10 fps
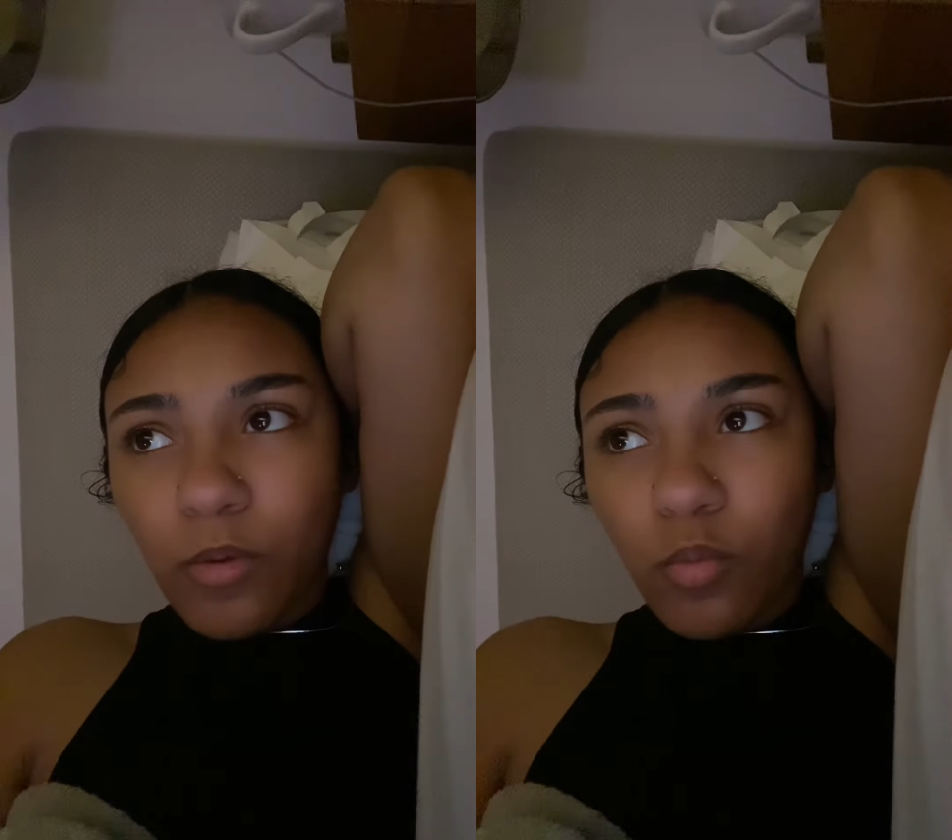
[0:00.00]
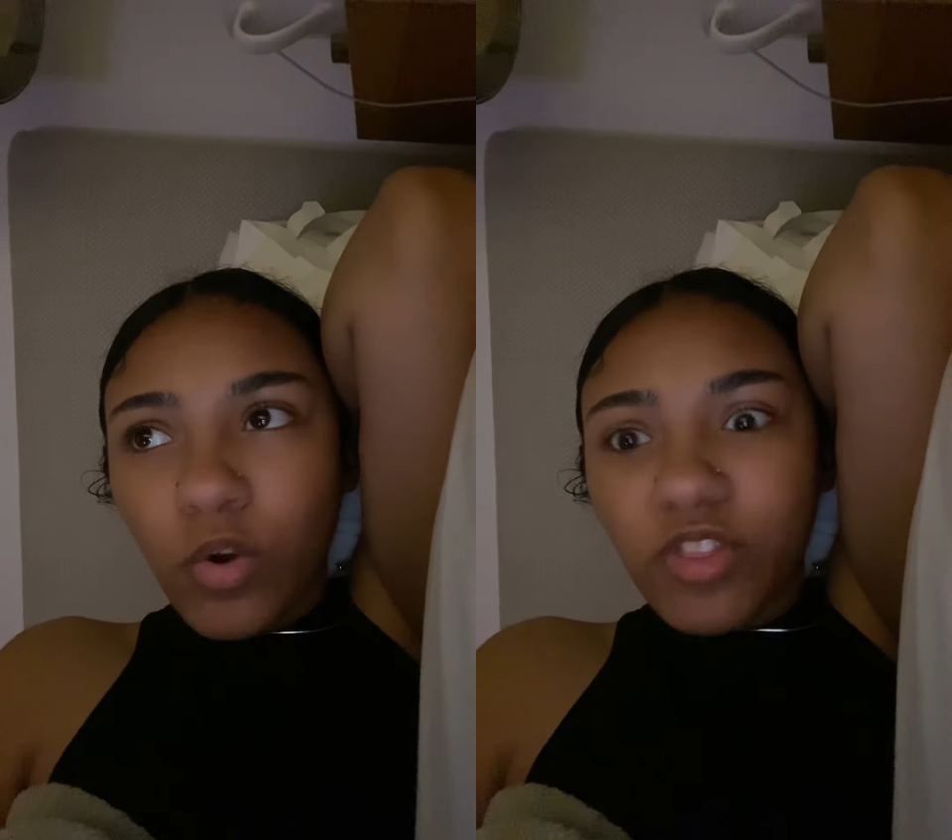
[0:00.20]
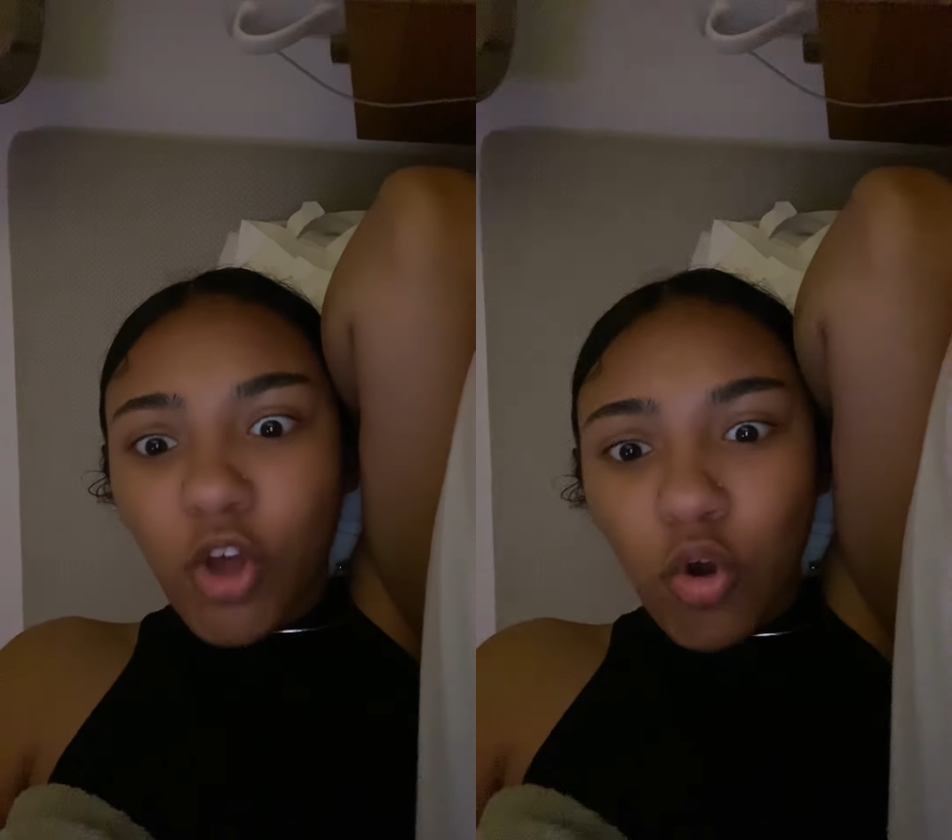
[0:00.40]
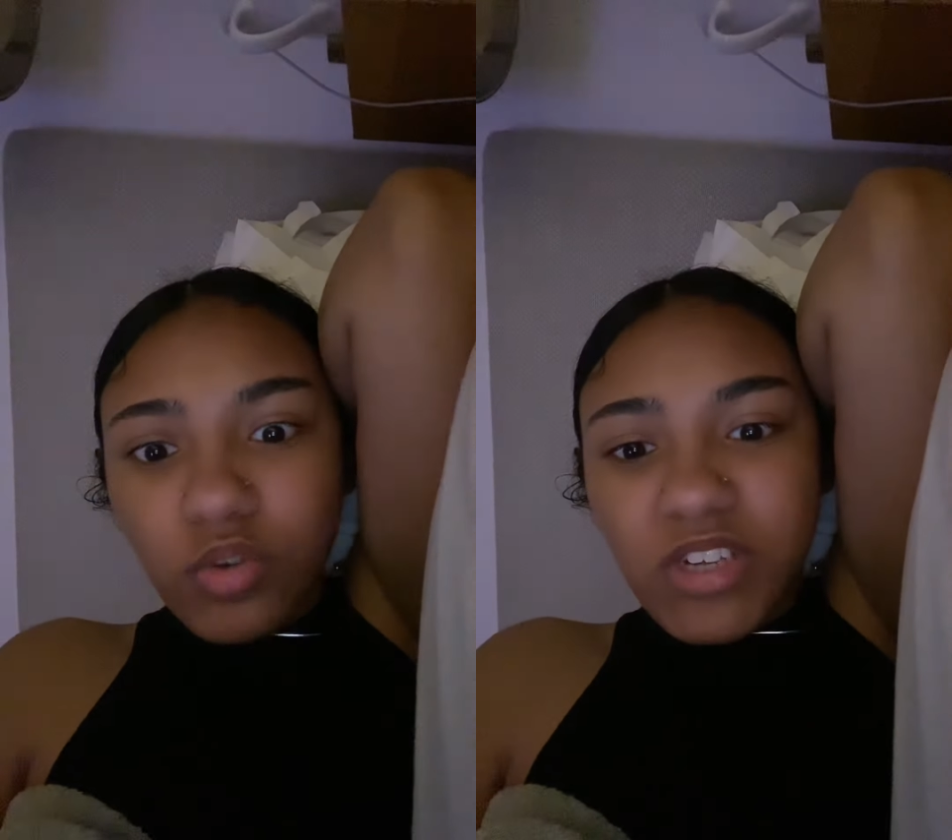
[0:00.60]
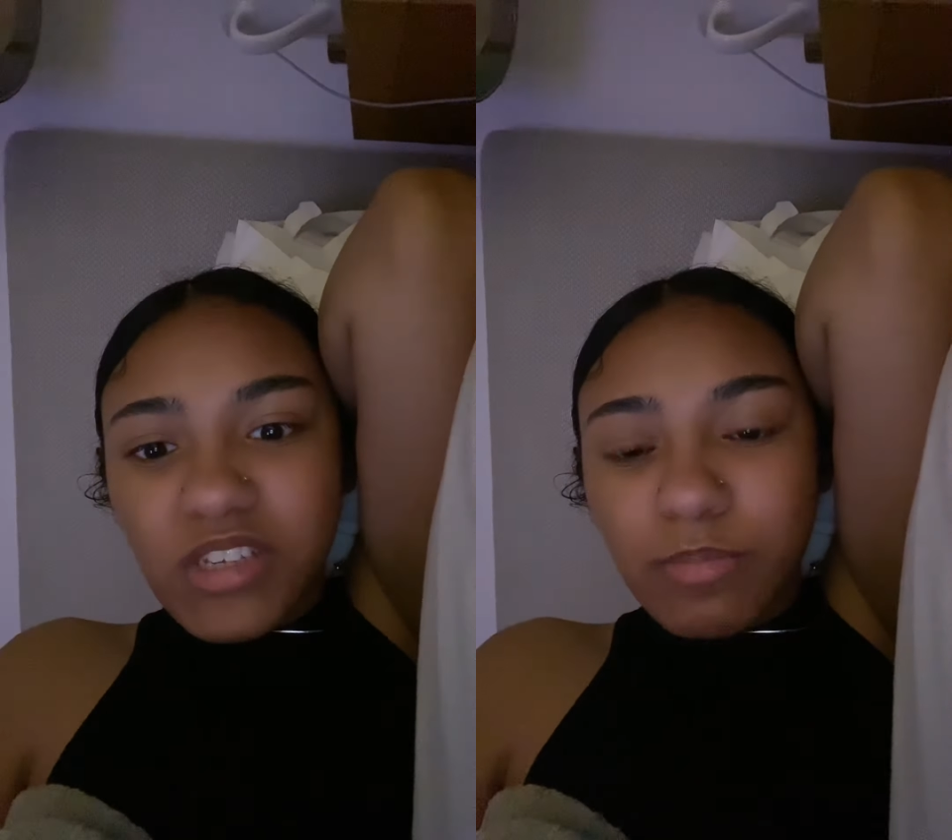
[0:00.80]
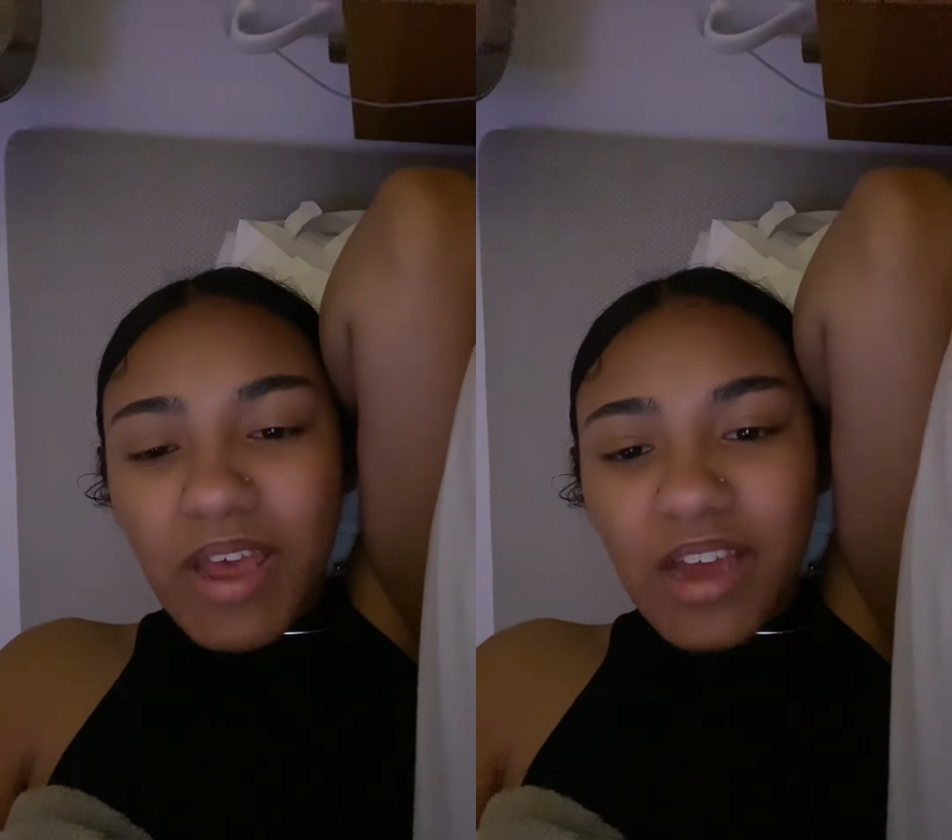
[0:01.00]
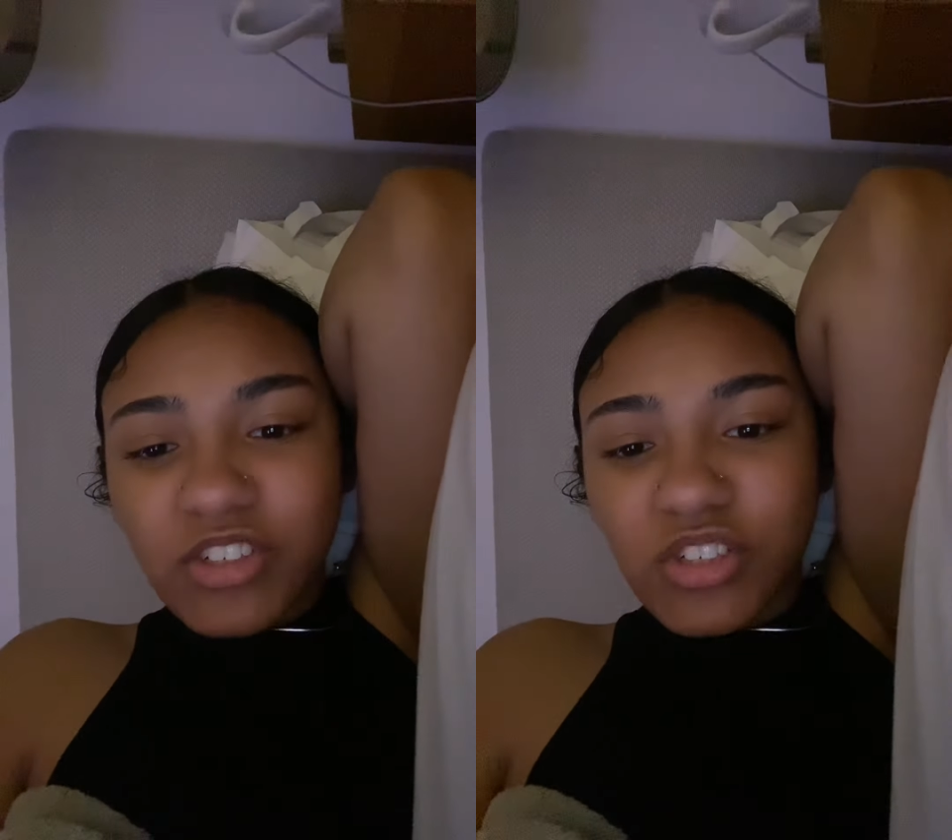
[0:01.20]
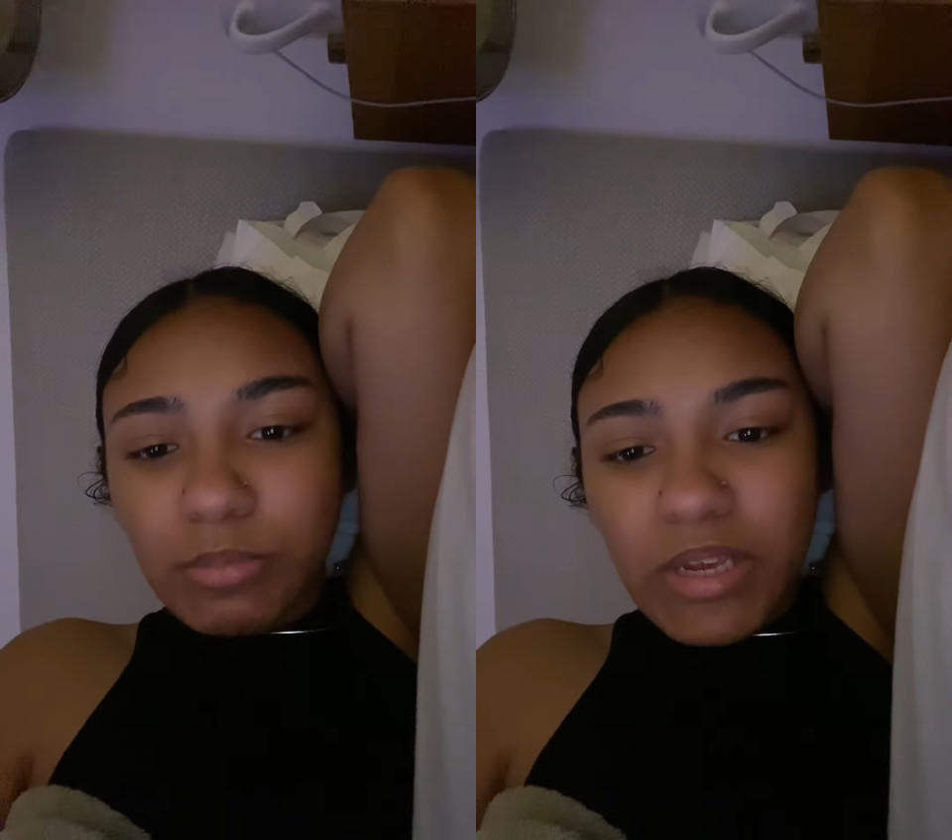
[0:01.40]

what the Old Testament actually